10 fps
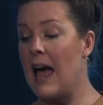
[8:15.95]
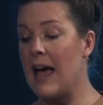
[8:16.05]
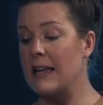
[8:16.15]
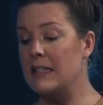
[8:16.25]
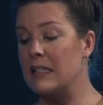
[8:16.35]

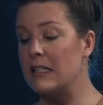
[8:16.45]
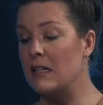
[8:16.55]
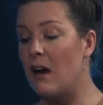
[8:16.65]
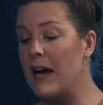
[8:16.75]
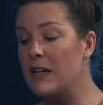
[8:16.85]
and
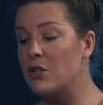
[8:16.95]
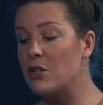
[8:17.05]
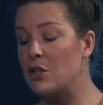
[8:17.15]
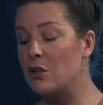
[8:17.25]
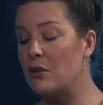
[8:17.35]
designed
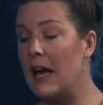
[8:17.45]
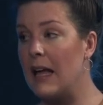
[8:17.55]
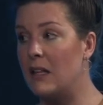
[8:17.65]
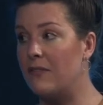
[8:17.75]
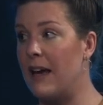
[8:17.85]
to
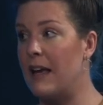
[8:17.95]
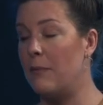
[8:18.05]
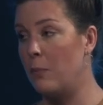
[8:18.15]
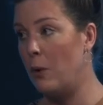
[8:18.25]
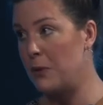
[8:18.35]
elevate
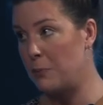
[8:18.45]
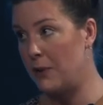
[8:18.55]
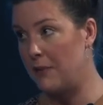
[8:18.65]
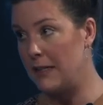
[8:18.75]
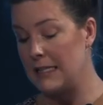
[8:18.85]
what was
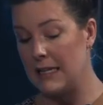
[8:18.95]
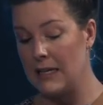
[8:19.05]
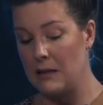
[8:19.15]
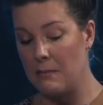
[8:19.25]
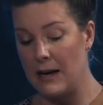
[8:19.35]
previously
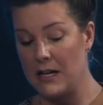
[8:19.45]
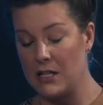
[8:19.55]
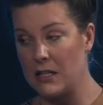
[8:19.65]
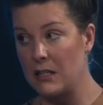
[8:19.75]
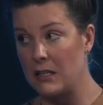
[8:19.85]
in the
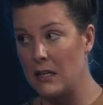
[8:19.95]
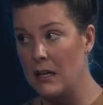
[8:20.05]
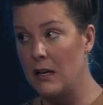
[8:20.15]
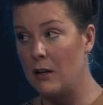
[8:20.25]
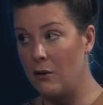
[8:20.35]
margins. Mm
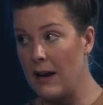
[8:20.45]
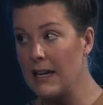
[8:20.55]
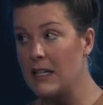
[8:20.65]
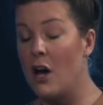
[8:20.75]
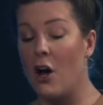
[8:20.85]
-hmm. yeah.
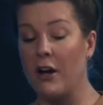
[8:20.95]
Correct? Yeah.